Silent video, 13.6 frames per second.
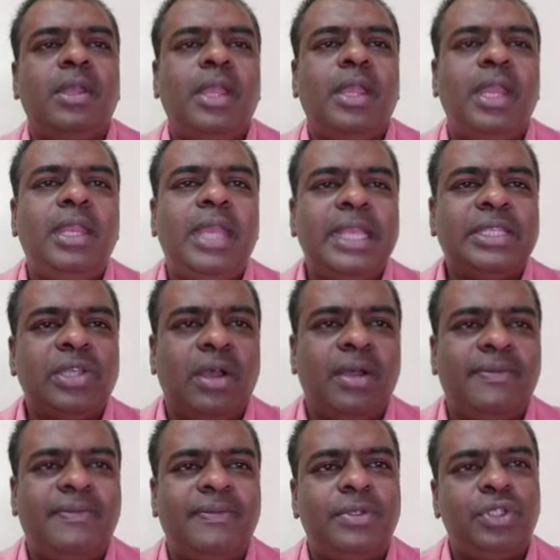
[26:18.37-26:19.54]
In case
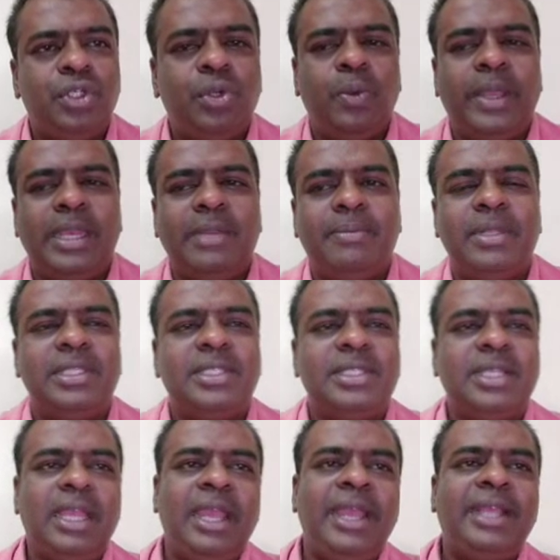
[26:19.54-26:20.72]
of two variables,
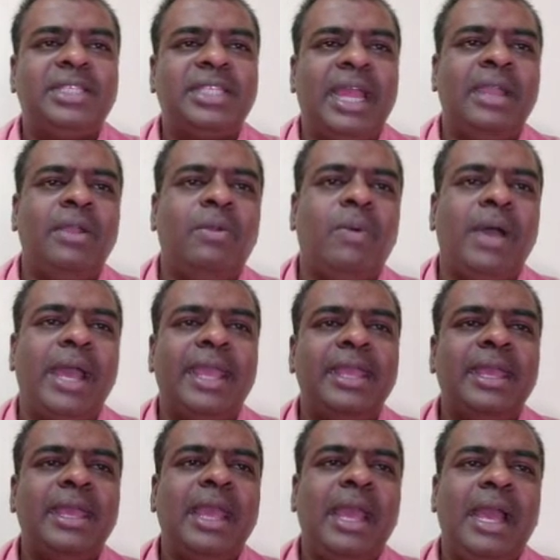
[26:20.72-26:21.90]
x and y,
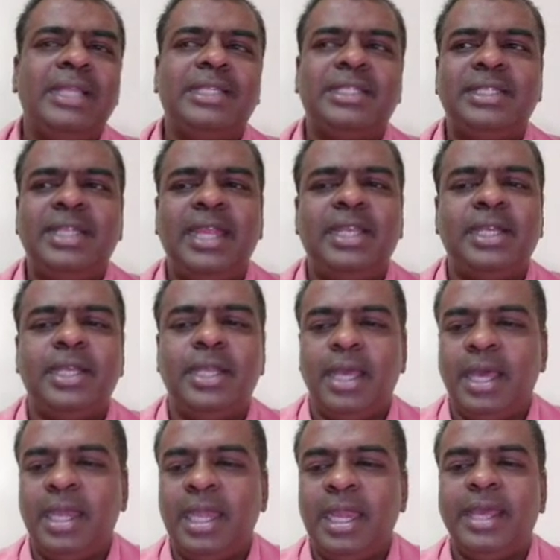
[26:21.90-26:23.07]
as stated
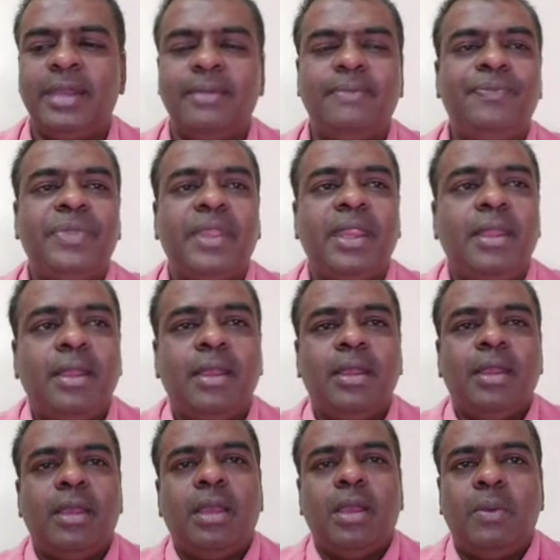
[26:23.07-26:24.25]
earlier,
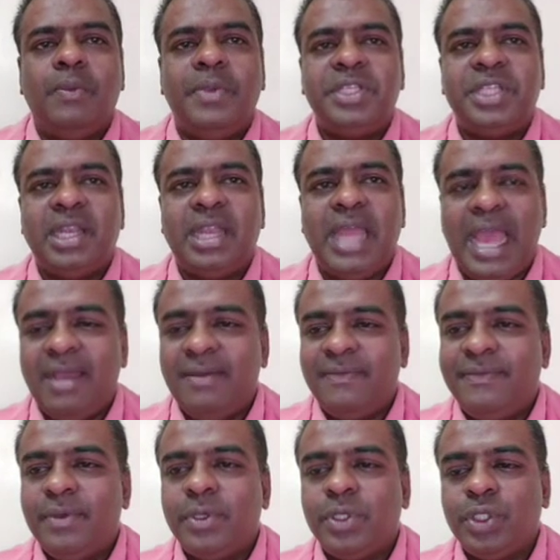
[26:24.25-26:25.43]
we shall have
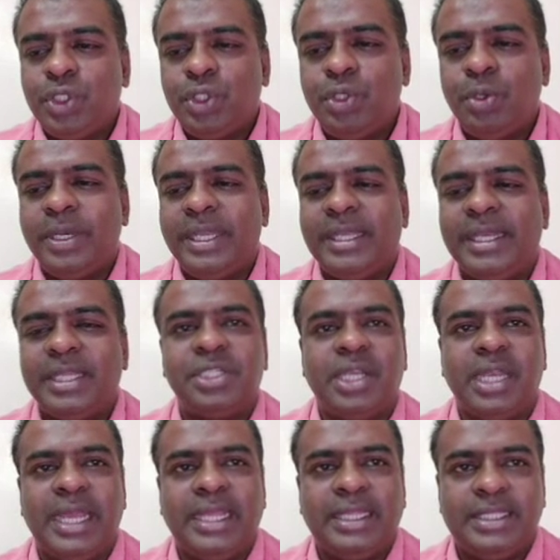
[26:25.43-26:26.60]
two regression
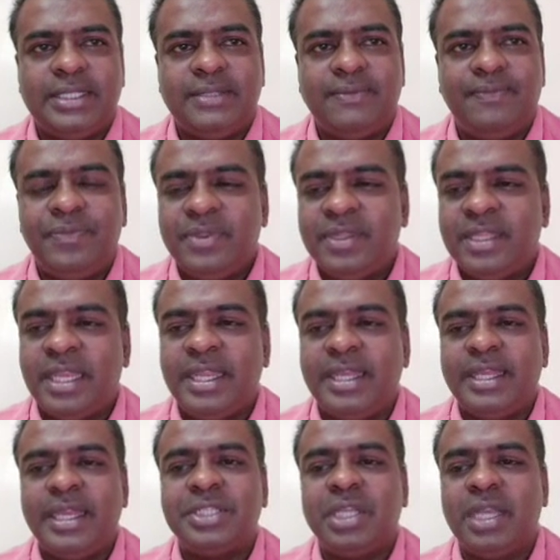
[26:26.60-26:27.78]
lines. The
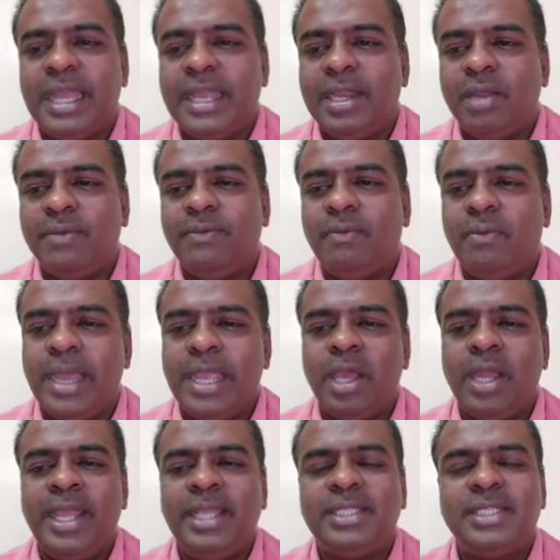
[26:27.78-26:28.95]
regression line of y on
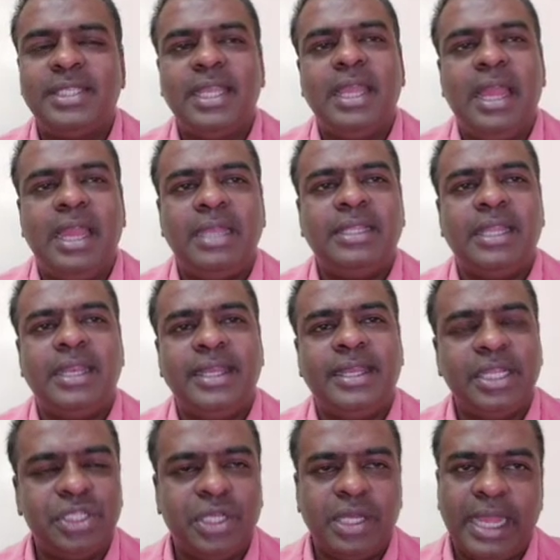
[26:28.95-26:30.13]
x and the
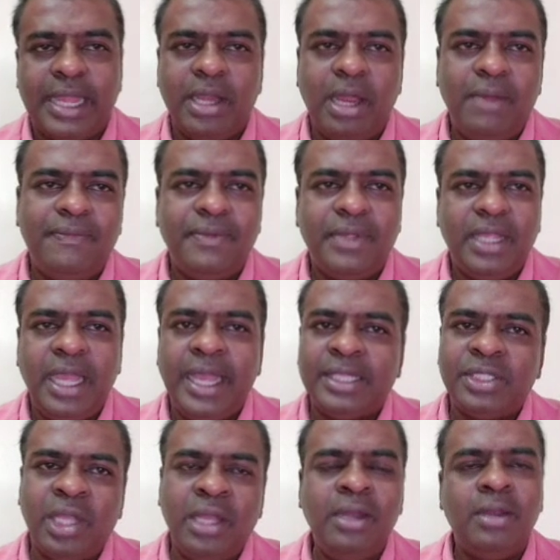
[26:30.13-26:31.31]
regression line of x
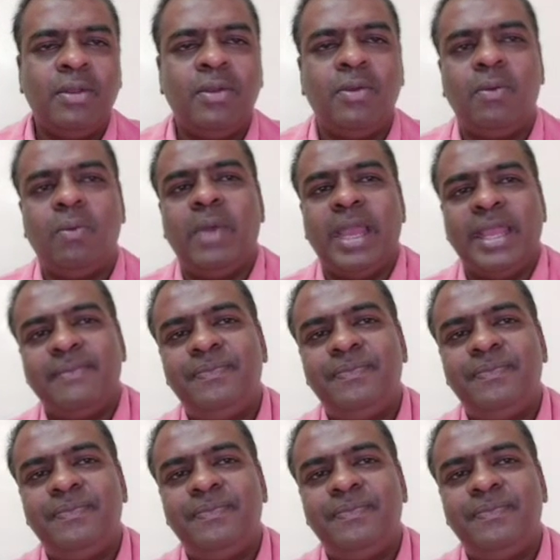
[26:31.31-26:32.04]
on y.